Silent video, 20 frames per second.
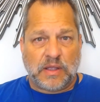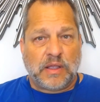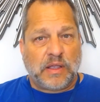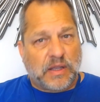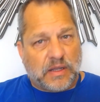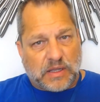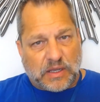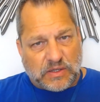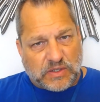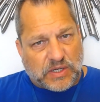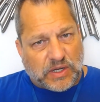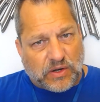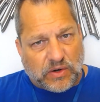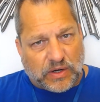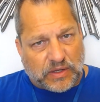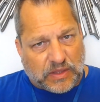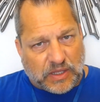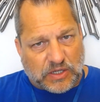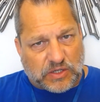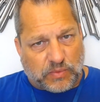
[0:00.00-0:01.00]
Consider
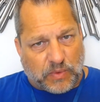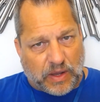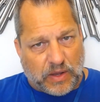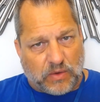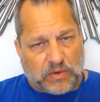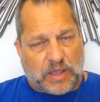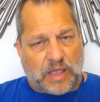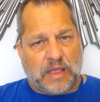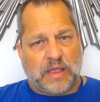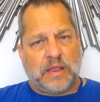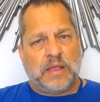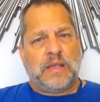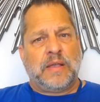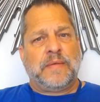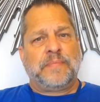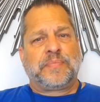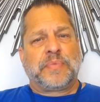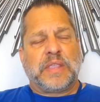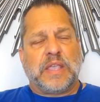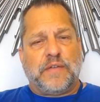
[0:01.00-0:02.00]
it this way, okay?
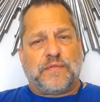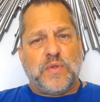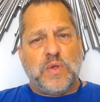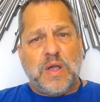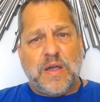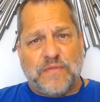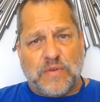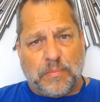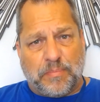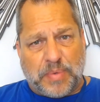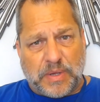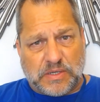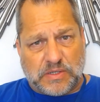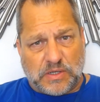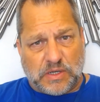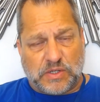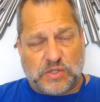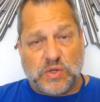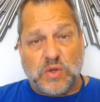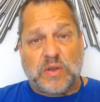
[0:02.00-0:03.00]
If you have a
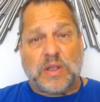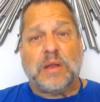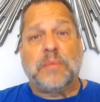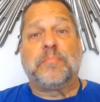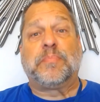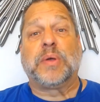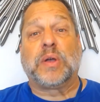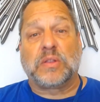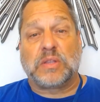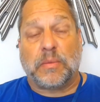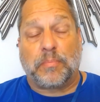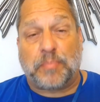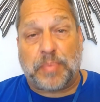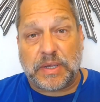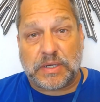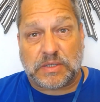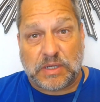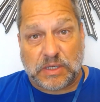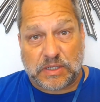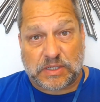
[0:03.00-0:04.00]
business, you can build a
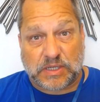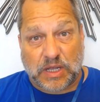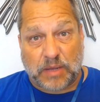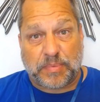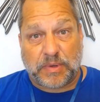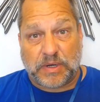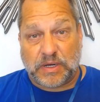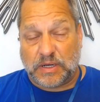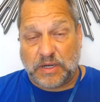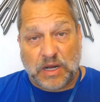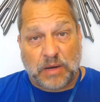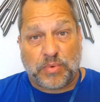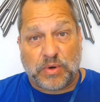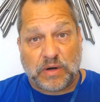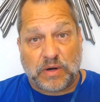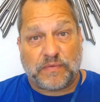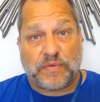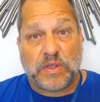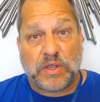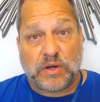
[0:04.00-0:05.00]
business up in a number
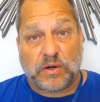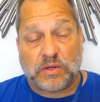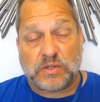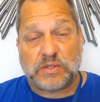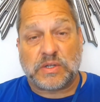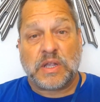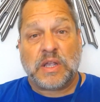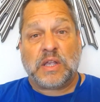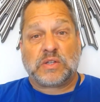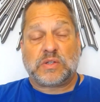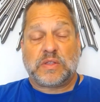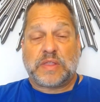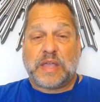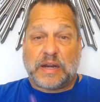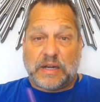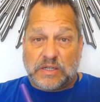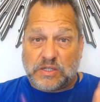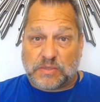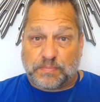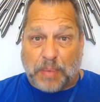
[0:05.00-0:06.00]
of years so that
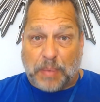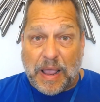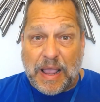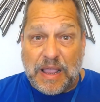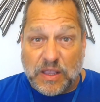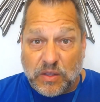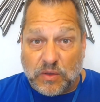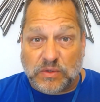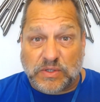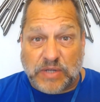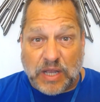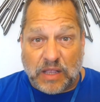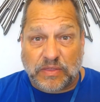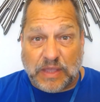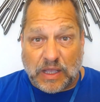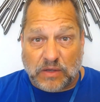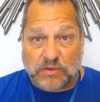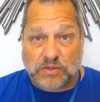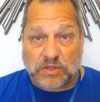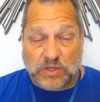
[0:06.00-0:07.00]
it's paying you
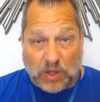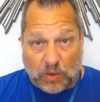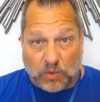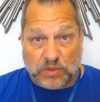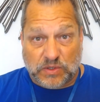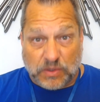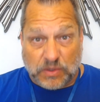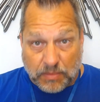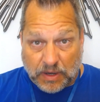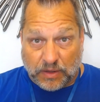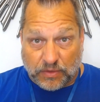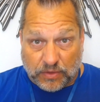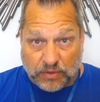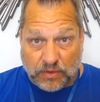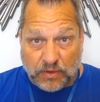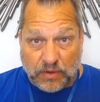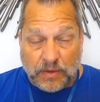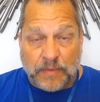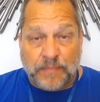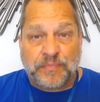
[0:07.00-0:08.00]
$10,000 a month.
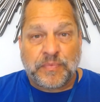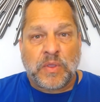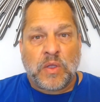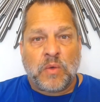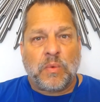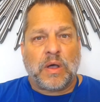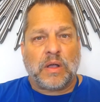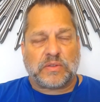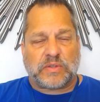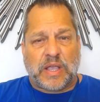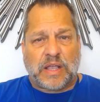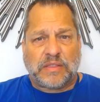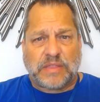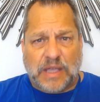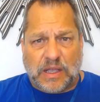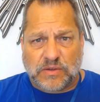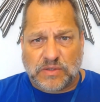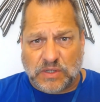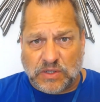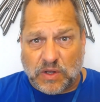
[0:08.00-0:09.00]
Well,
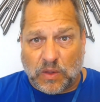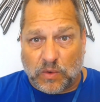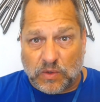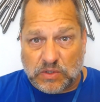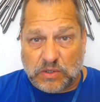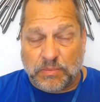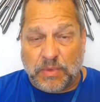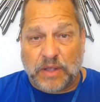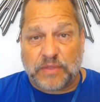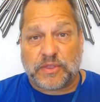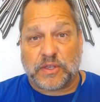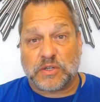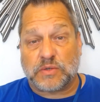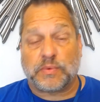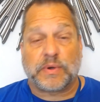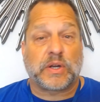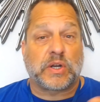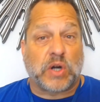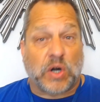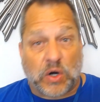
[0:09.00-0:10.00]
$10,000 a month is
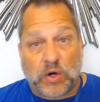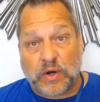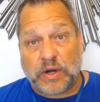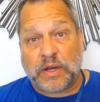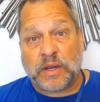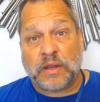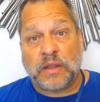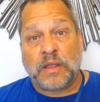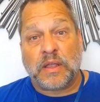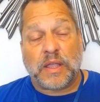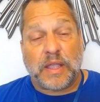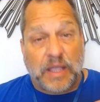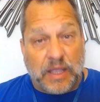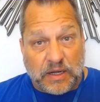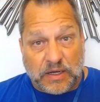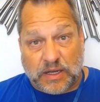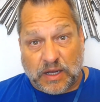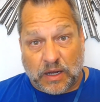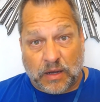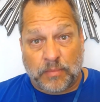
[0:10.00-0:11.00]
recurring
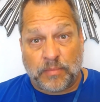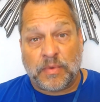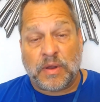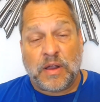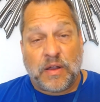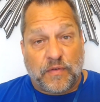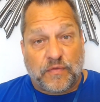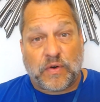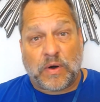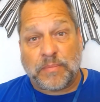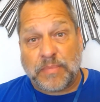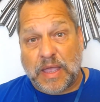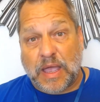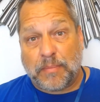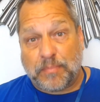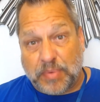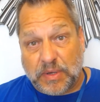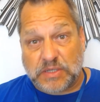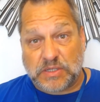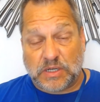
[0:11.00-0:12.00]
income from
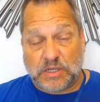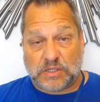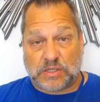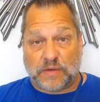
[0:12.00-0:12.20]
that business.